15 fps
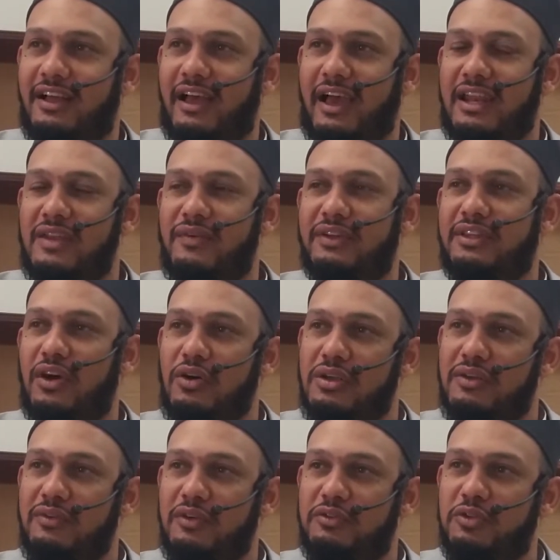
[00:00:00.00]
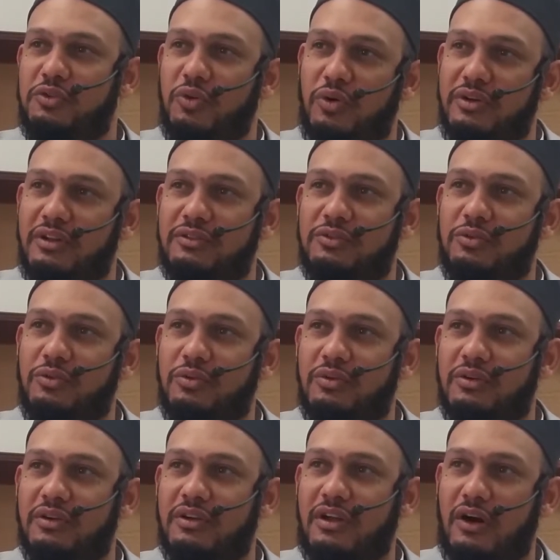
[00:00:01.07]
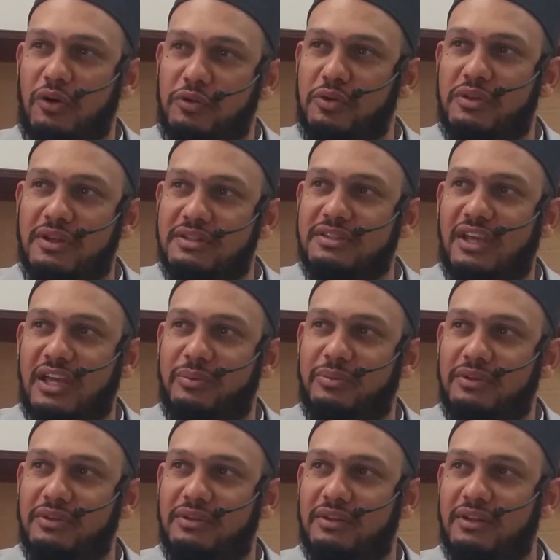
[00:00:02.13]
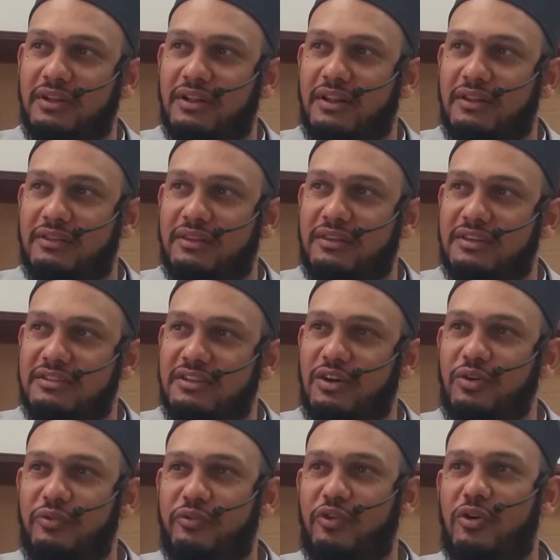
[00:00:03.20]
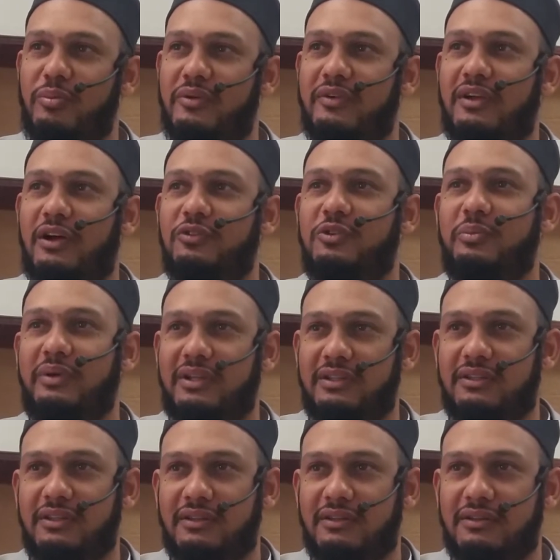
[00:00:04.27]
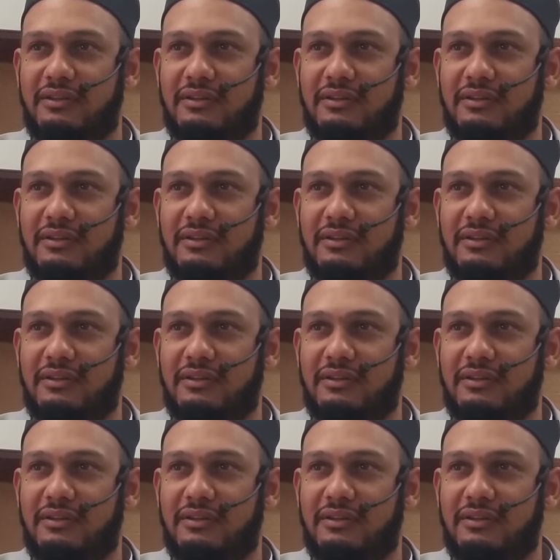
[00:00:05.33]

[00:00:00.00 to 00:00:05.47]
And if I don't give you a tutorial to go through the assignment, then there's no form of accountability.